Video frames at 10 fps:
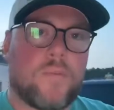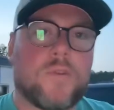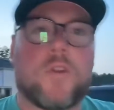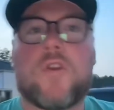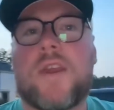
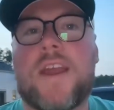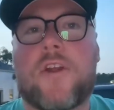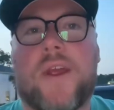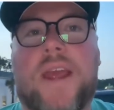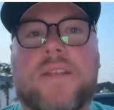Looking at our
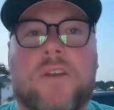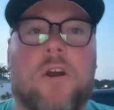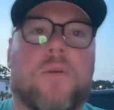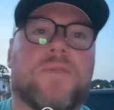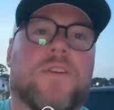ACE,
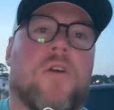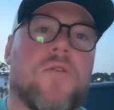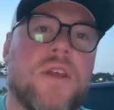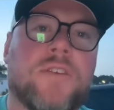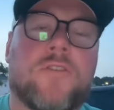ARBs, and
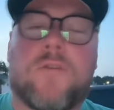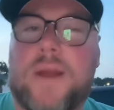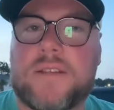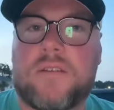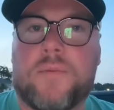ARNIs, or your
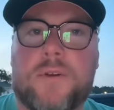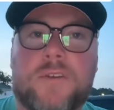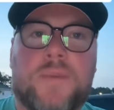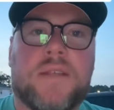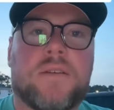RAS inhibitors
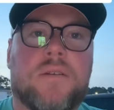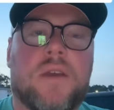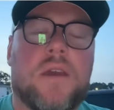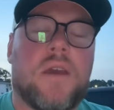basically,